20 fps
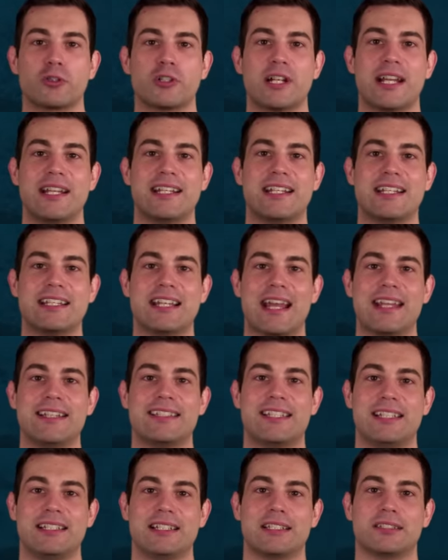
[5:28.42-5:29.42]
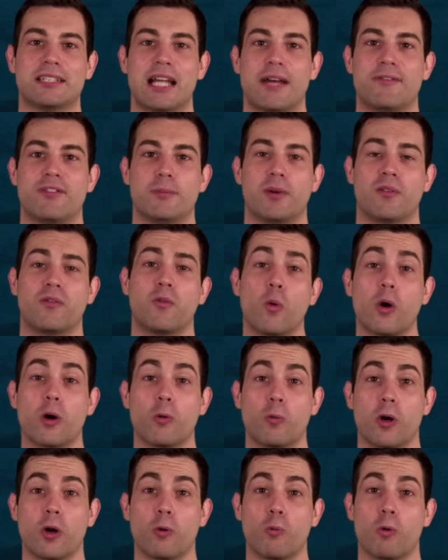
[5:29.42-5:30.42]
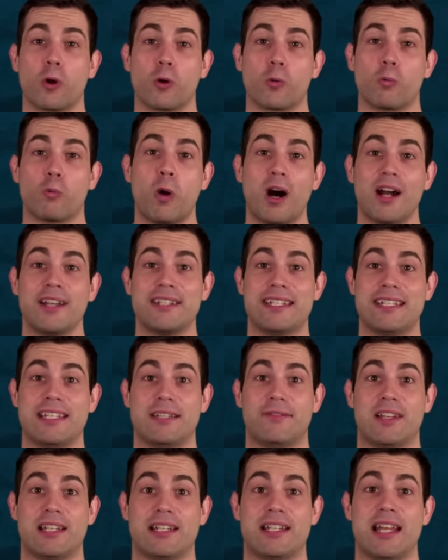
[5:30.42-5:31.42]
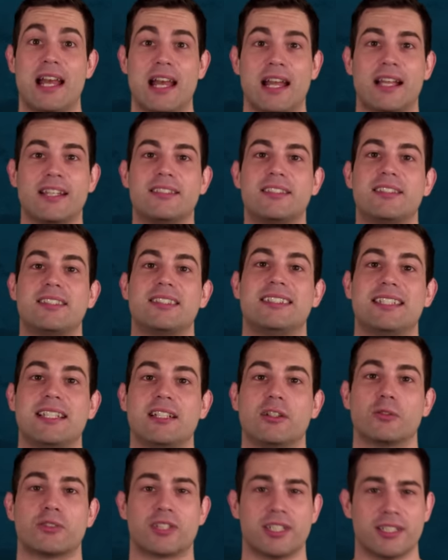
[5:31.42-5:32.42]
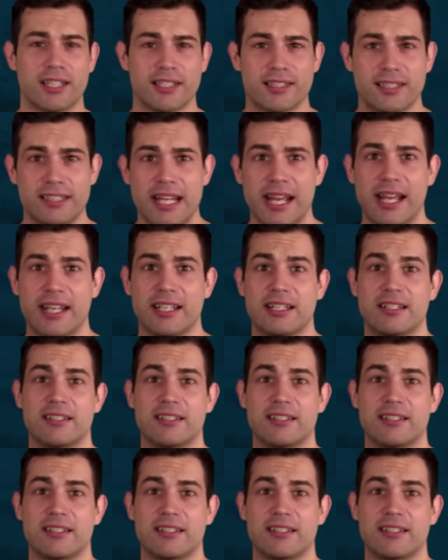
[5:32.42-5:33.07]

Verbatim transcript: created in 1911 before World War I even is still to this day